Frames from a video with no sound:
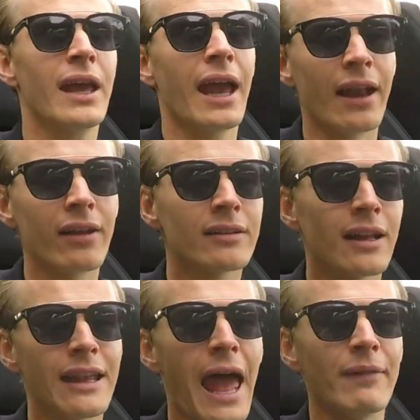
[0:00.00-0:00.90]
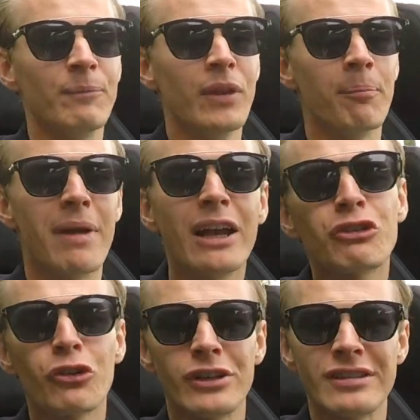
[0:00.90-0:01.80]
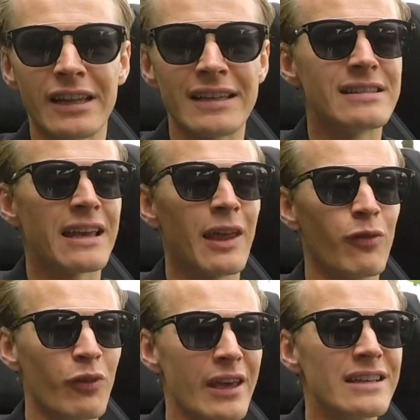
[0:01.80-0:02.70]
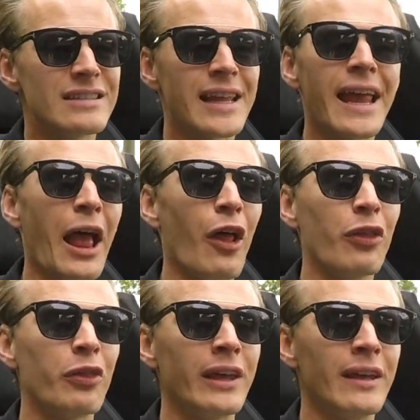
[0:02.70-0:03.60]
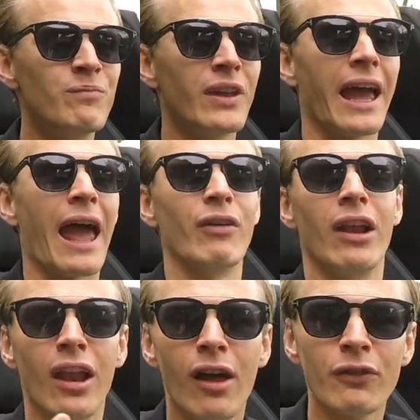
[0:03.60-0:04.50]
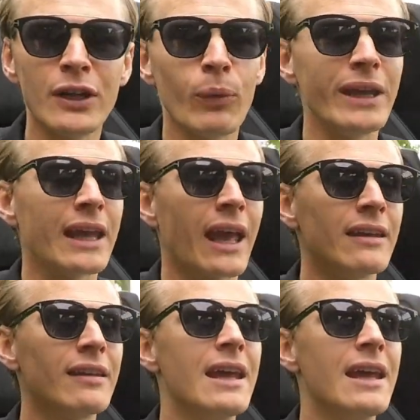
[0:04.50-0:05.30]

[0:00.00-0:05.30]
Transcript: And other than that, make sure you stay safe, stay healthy, have a lovely weekend,